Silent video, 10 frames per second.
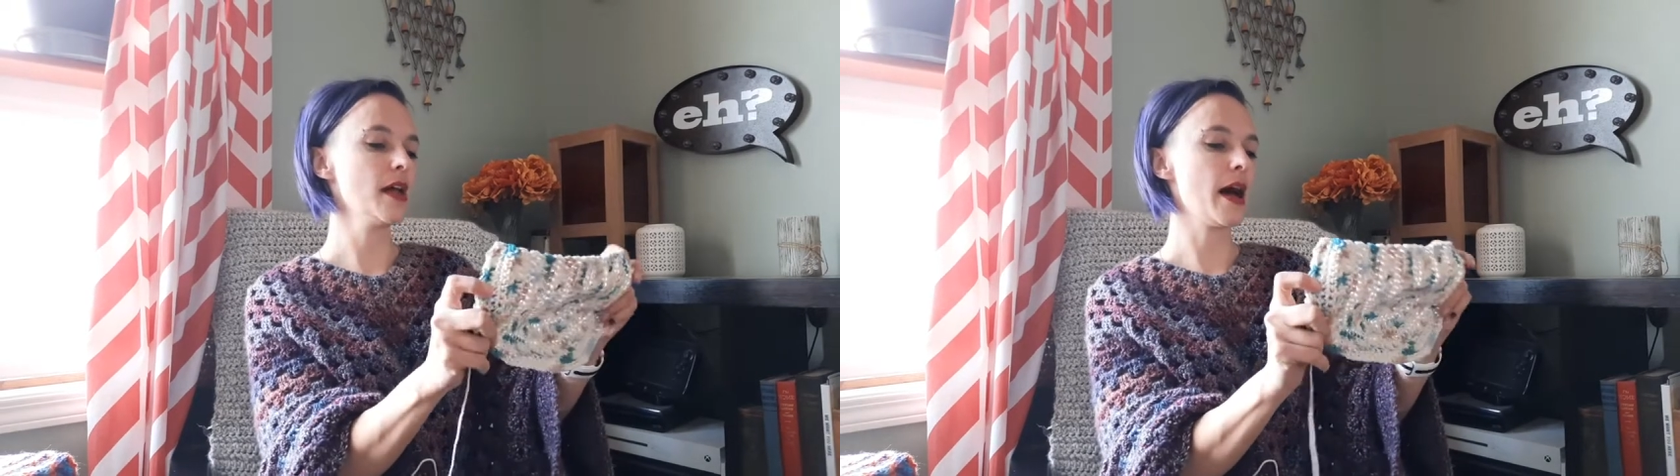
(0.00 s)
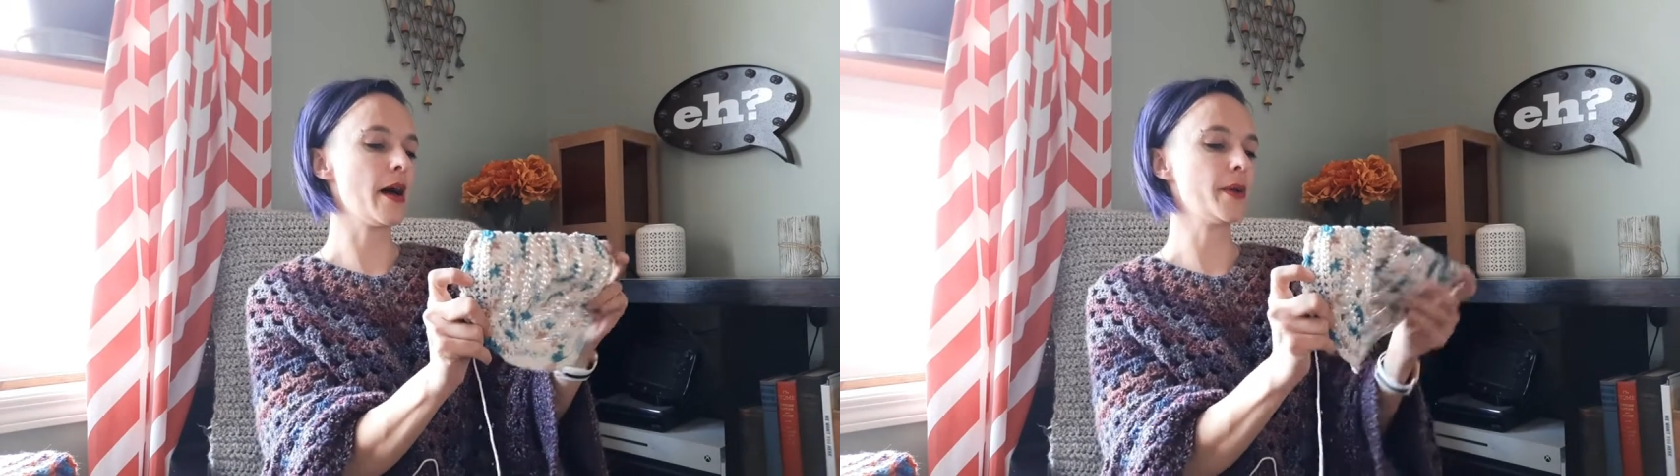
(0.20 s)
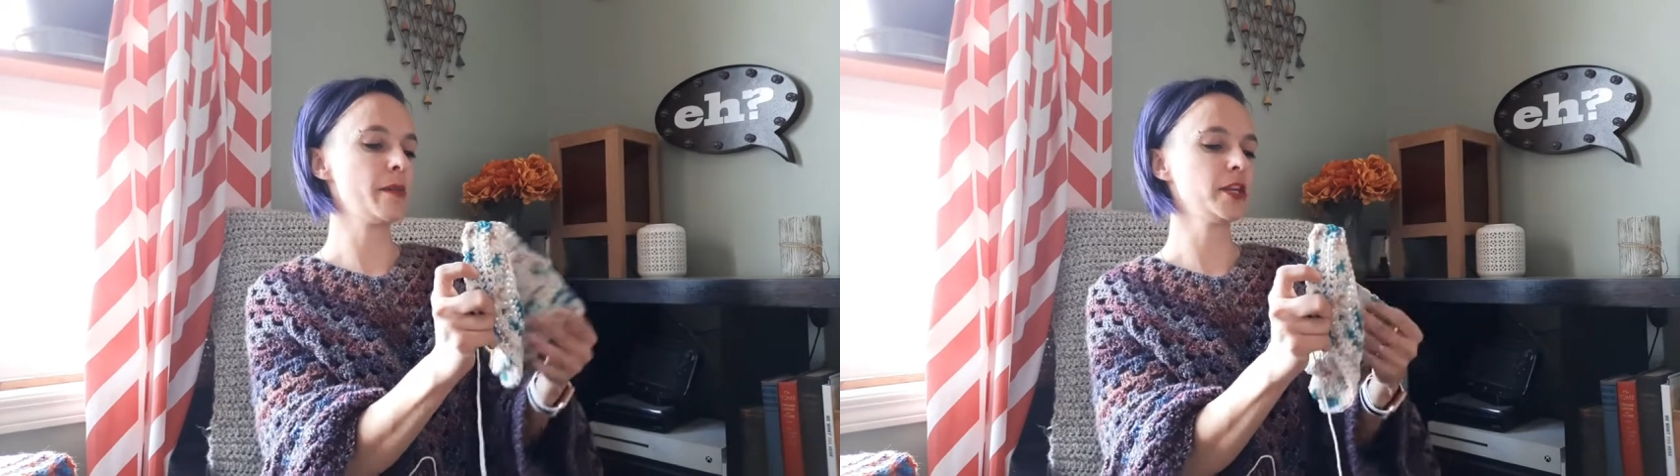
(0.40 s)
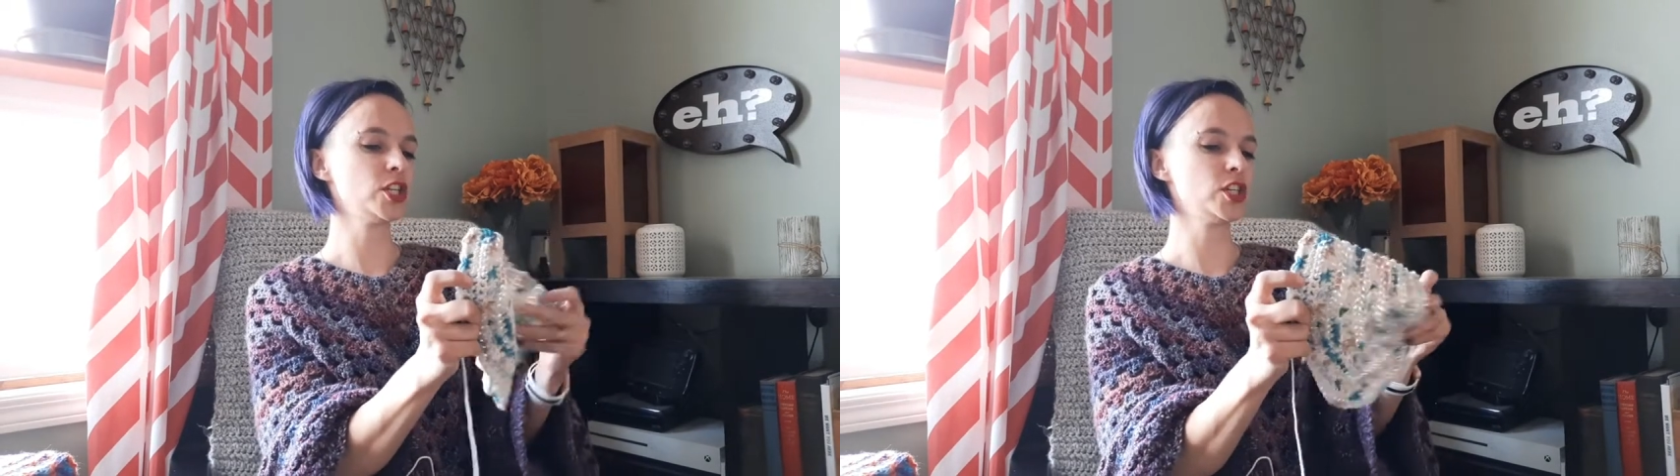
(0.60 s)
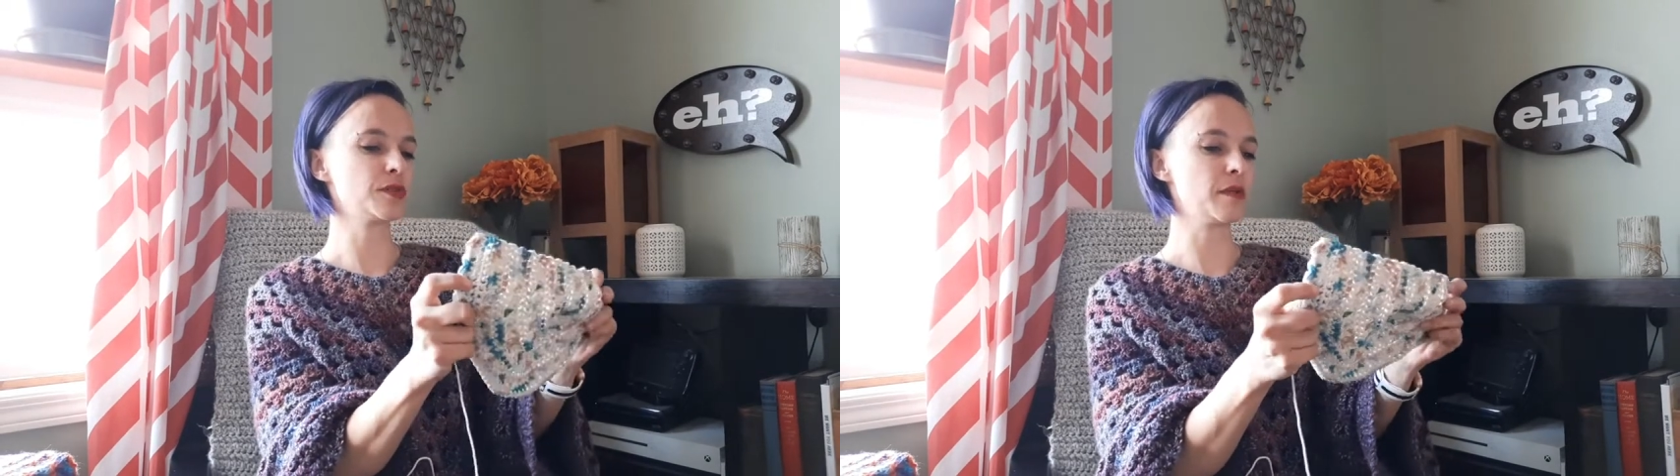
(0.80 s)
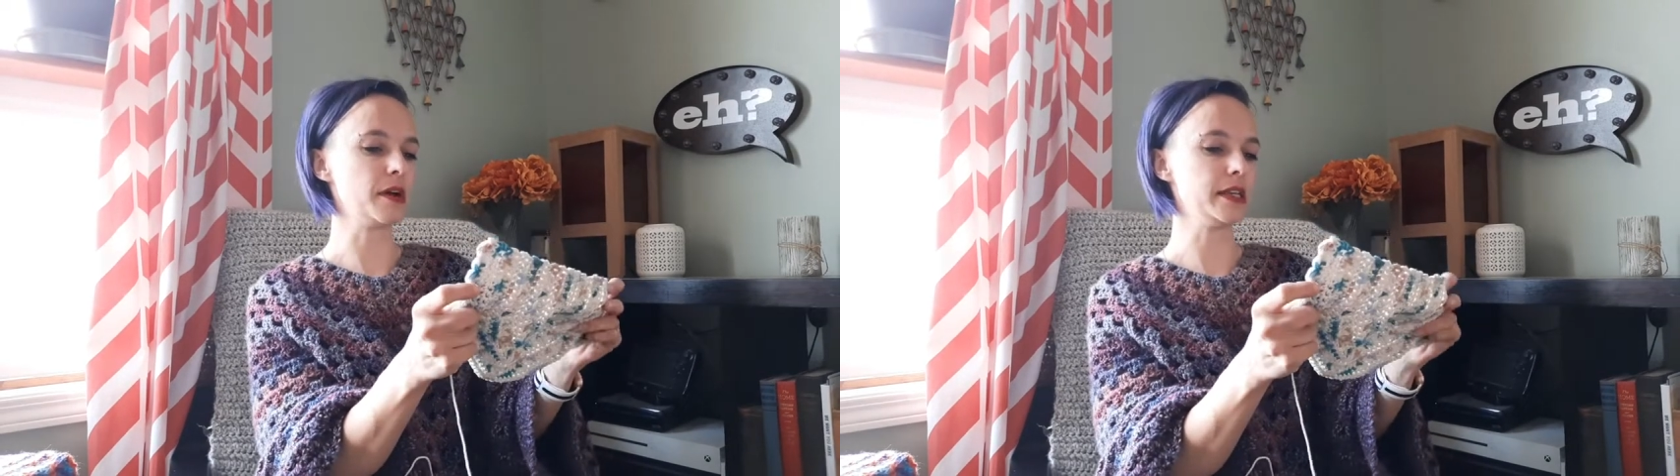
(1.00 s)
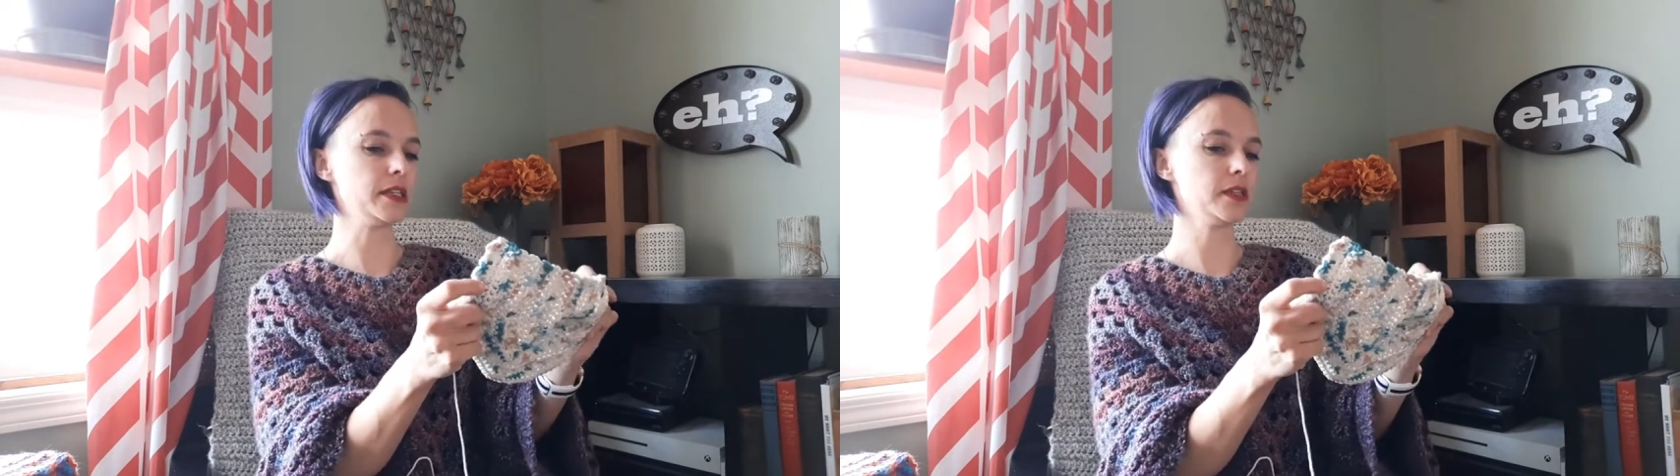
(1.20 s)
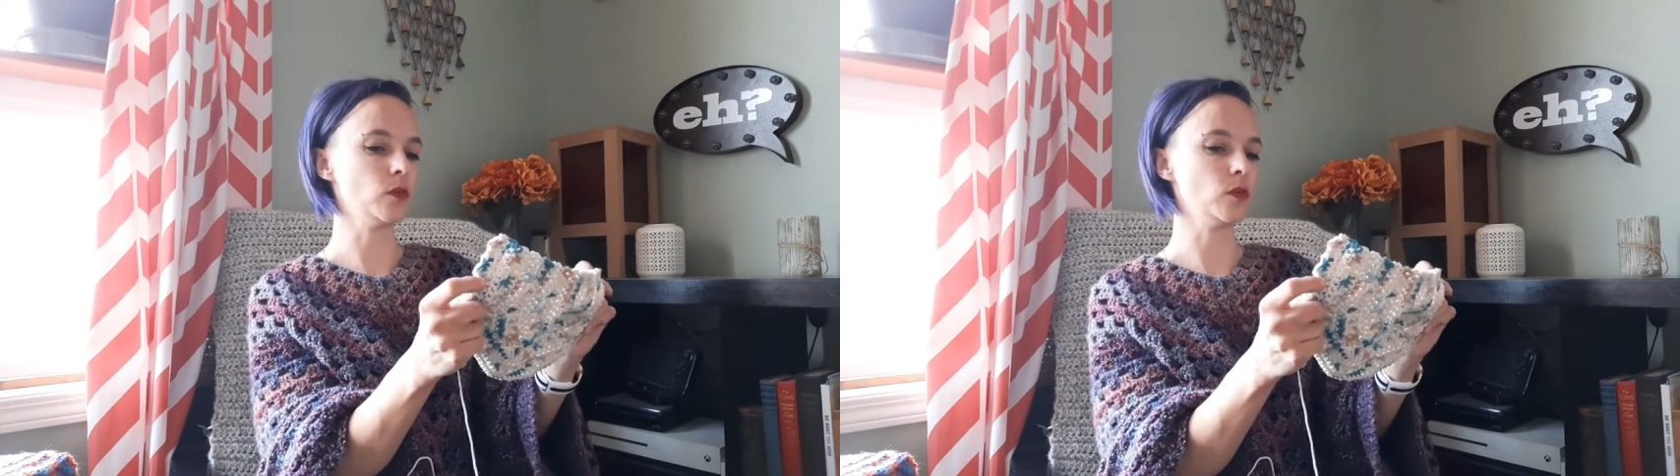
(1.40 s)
I might change my mind